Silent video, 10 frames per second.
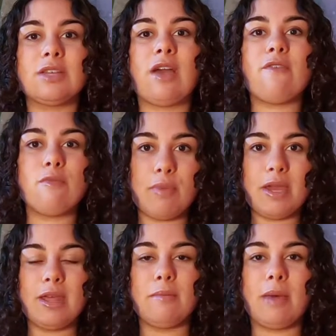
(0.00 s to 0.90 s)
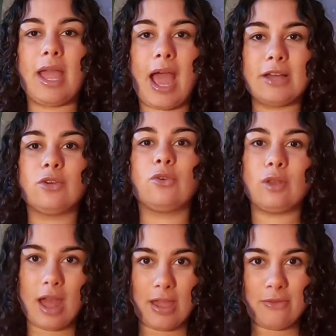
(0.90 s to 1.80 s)
I've ever been in my adult
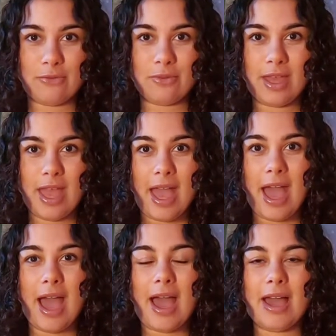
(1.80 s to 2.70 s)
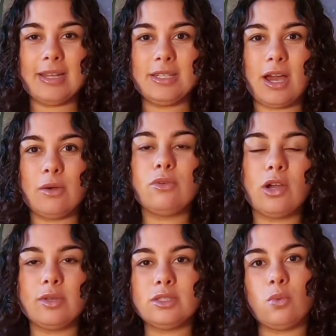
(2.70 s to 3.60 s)
life. And I will
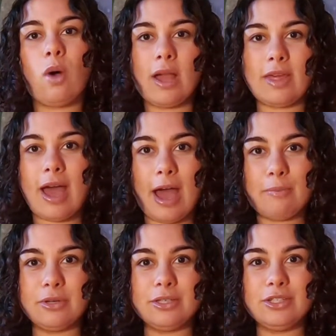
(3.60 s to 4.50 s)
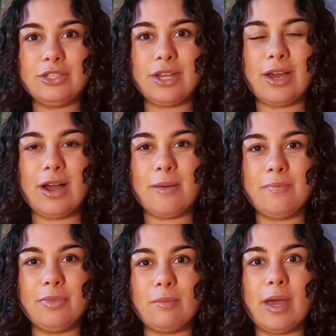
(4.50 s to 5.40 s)
go into why that happened.
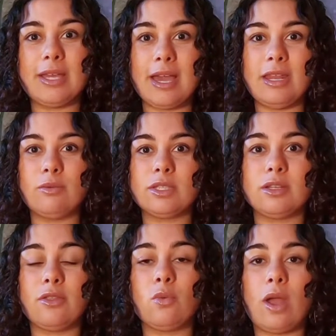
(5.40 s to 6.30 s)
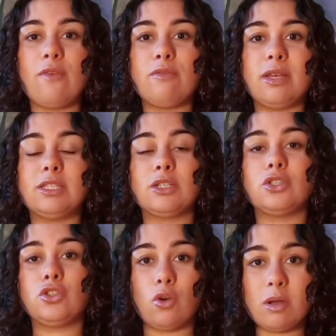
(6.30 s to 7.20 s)
But again, it was another way for me to
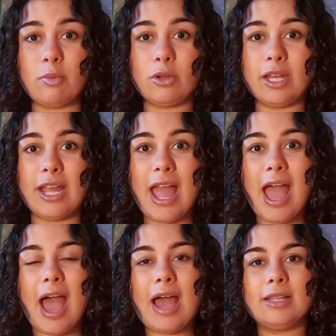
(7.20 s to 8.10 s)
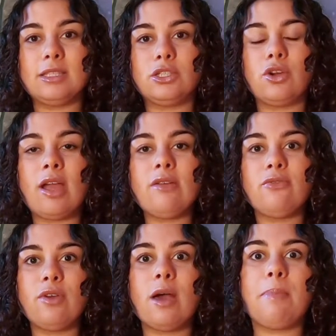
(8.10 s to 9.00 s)
control my body and to try and
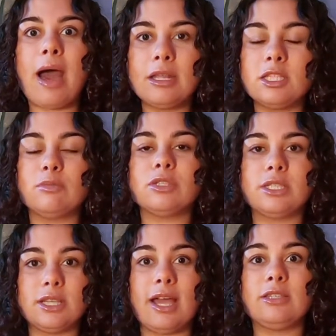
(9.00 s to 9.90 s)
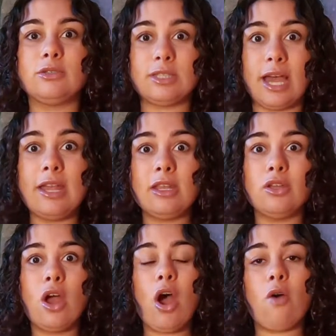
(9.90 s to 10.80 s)
fit a palatable societal standard
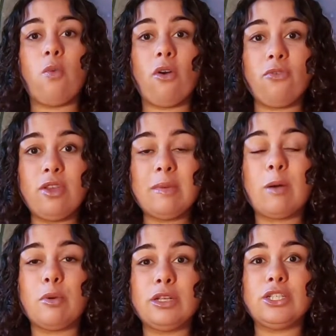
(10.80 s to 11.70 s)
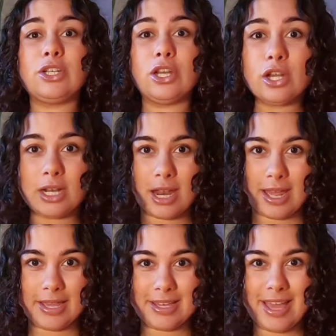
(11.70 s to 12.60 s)
of what a female body should look
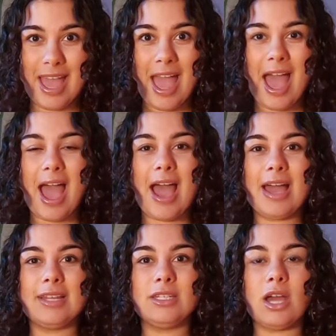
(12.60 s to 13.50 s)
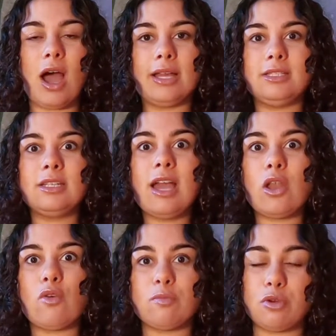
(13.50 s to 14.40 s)
like. And I did get a
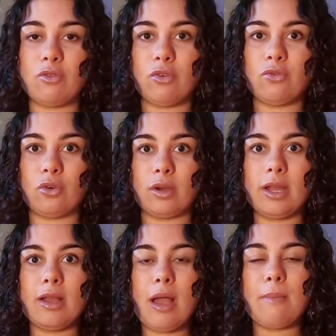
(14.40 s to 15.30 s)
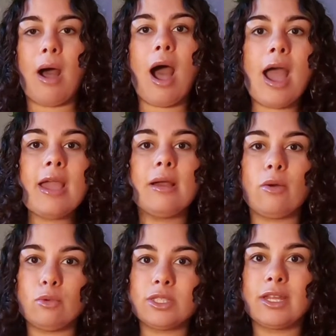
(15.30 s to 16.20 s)
lot of approval for it, but I
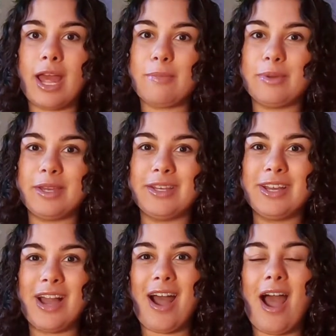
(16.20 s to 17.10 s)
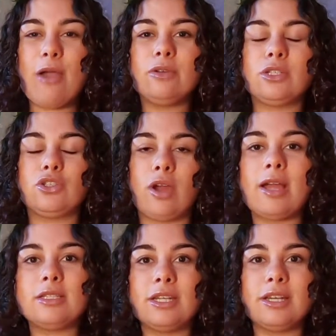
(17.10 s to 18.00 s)
was unhappy. I was
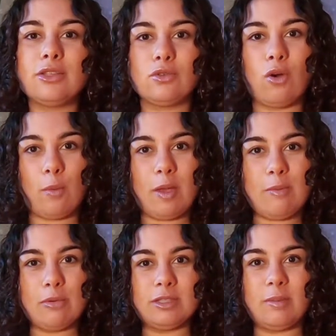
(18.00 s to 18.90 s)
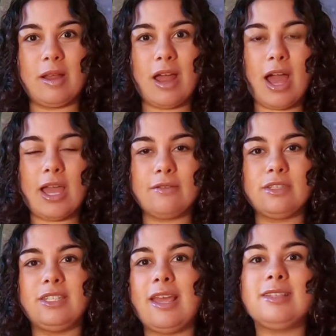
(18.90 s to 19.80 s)
attracting the wrong people into my lives,
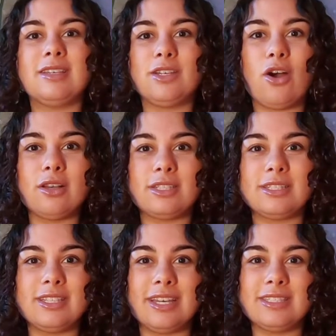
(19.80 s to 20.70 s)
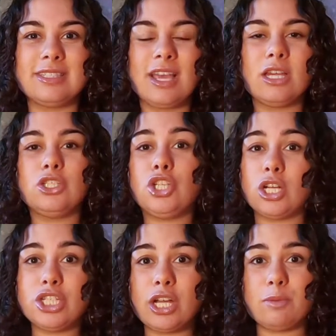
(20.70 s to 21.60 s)
dating narcissists,
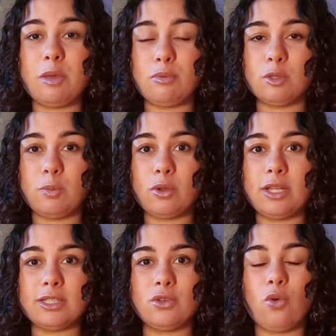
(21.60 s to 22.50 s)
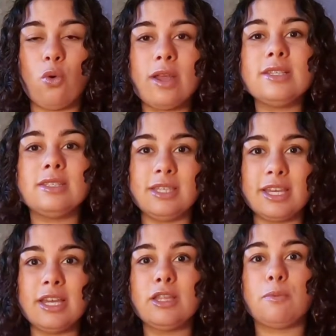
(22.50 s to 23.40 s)
judging other people's bodies, and always
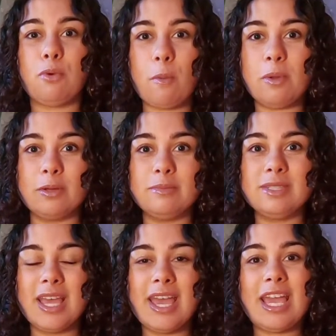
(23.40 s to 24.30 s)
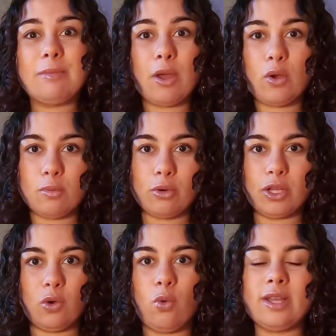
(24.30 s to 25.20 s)
seeing the problems in my own
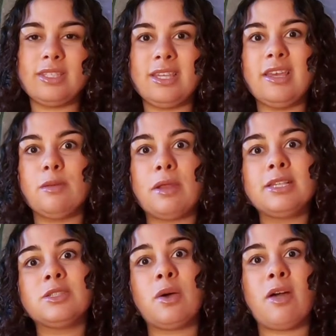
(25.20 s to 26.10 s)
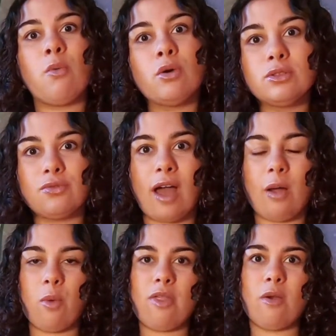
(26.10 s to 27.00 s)
body, always seeing the places where there was fat
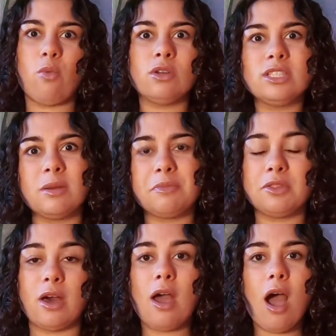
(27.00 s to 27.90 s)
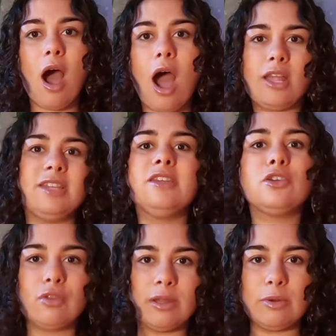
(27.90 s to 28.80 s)
and where there was something that I didn't
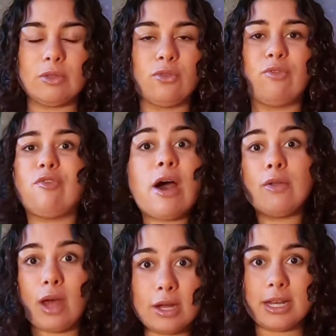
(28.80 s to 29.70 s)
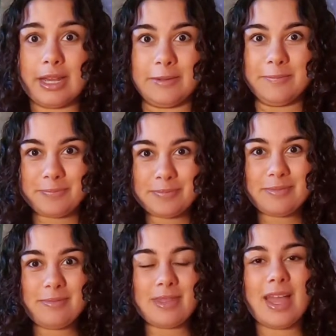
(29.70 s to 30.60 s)
agree with or found ugly.
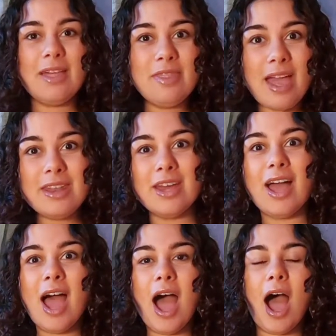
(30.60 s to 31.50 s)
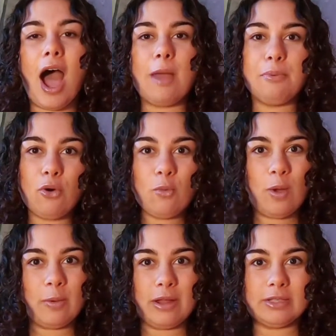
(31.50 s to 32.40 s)
And then I put on
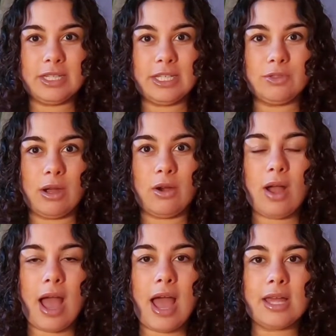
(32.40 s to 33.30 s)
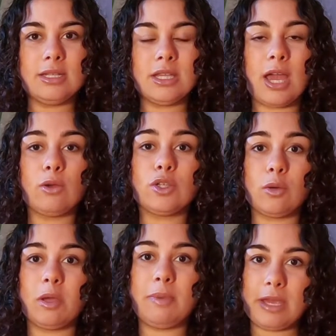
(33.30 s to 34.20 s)
weight when I was in Israel, and I also got
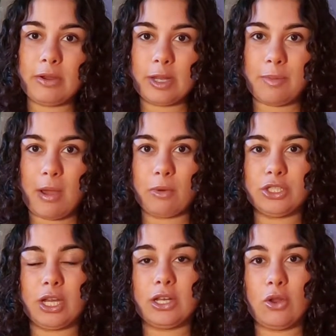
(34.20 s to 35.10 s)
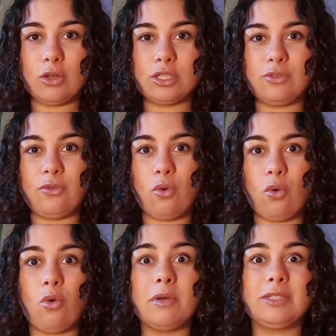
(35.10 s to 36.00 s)
my period back, which I'd lost
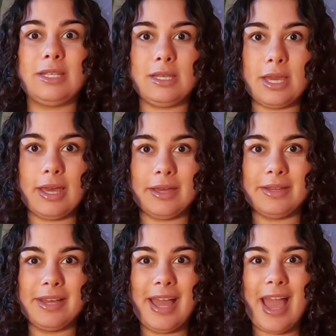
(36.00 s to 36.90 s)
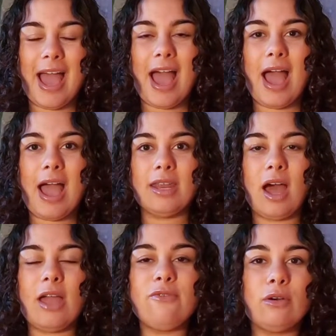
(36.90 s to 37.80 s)
for almost a year. And
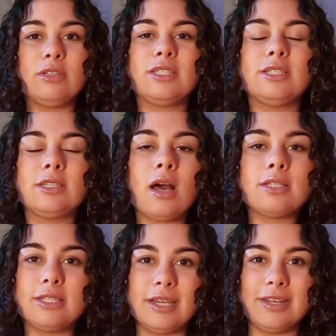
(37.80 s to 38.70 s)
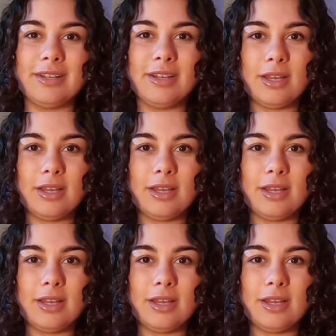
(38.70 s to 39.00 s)
I felt disgusting.